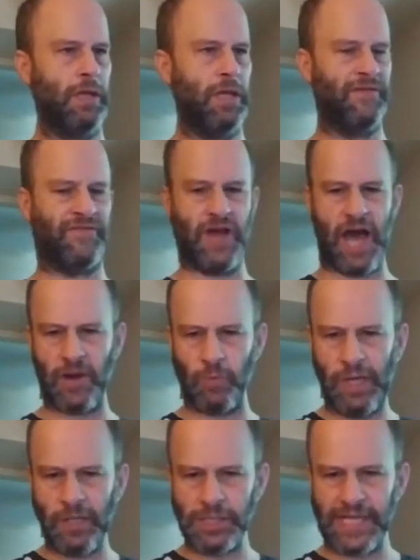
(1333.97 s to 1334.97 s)
If God
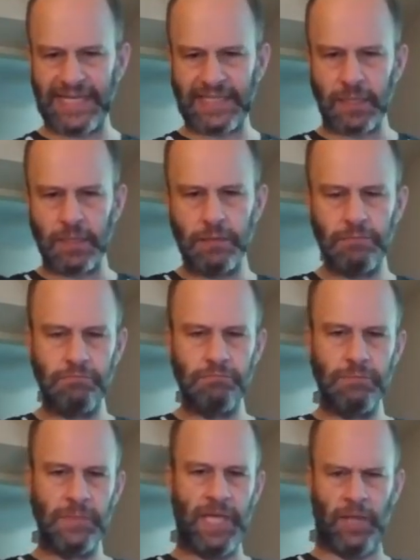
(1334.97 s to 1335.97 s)
wills it,
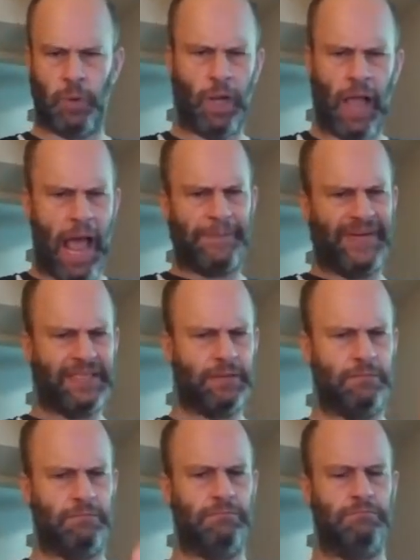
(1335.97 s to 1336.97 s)
it will
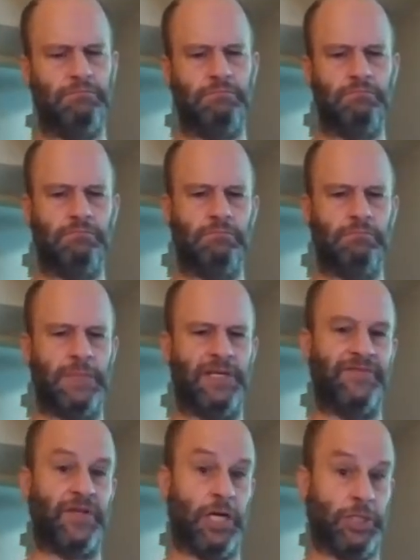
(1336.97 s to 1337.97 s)
happen. And
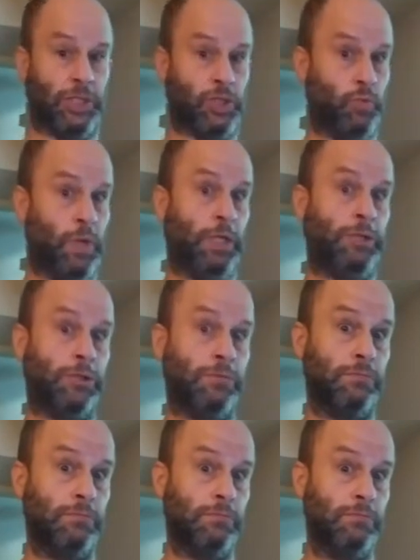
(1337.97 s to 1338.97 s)
if God doesn't will it,
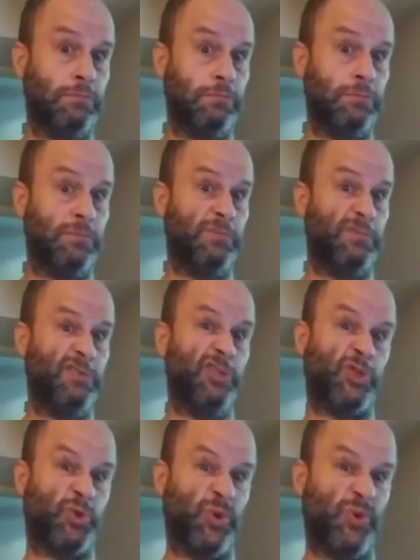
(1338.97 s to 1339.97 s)
you're
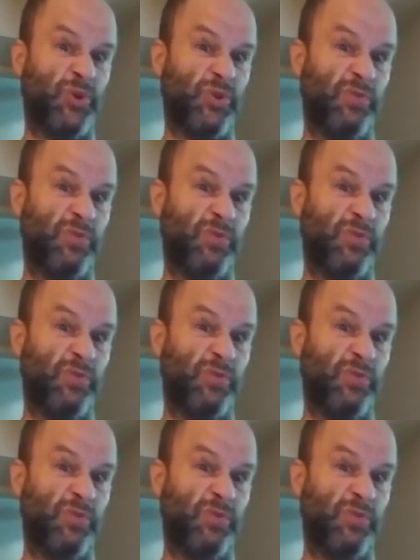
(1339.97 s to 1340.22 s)
screwed.